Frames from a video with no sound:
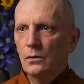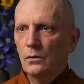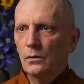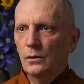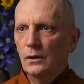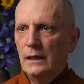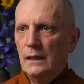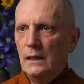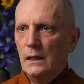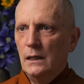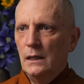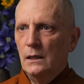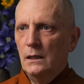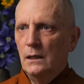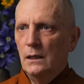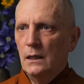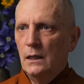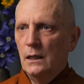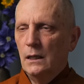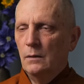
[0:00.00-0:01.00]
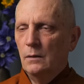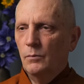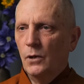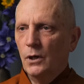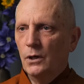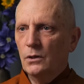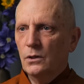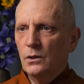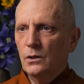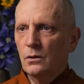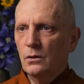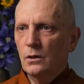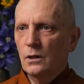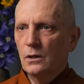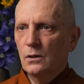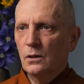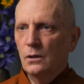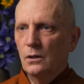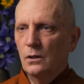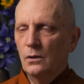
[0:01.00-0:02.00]
lead the monastery
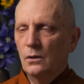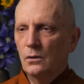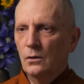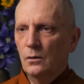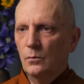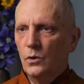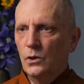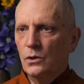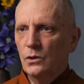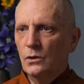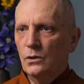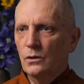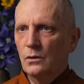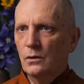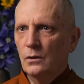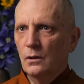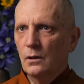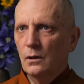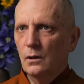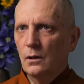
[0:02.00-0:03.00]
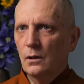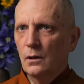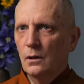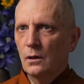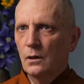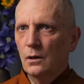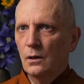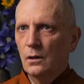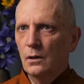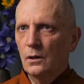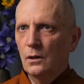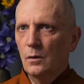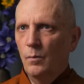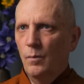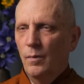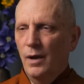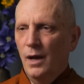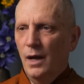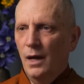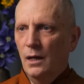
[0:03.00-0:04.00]
is an enormous
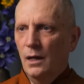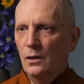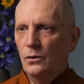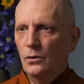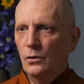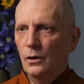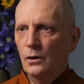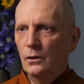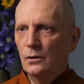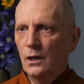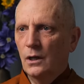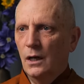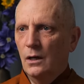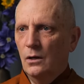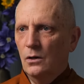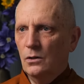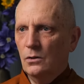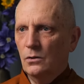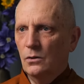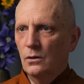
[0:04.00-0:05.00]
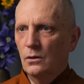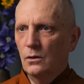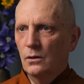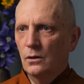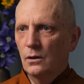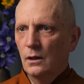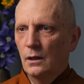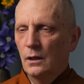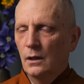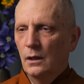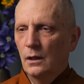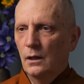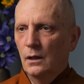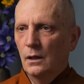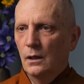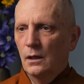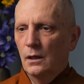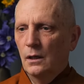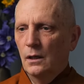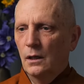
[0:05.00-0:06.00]
demand on character.
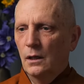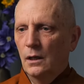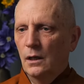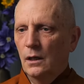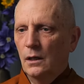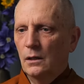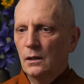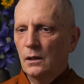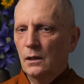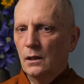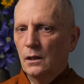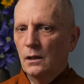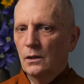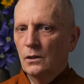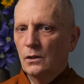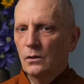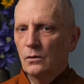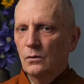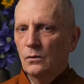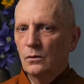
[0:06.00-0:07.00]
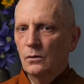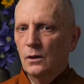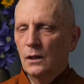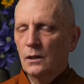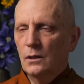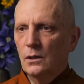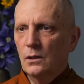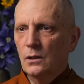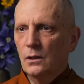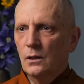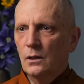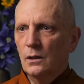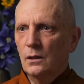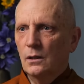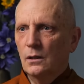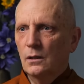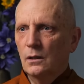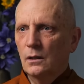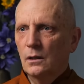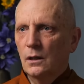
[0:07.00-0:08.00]
And uh, so I
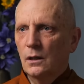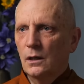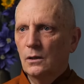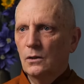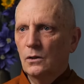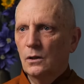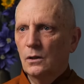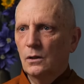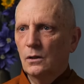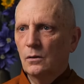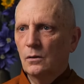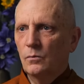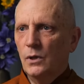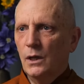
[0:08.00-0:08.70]
saw Ajahn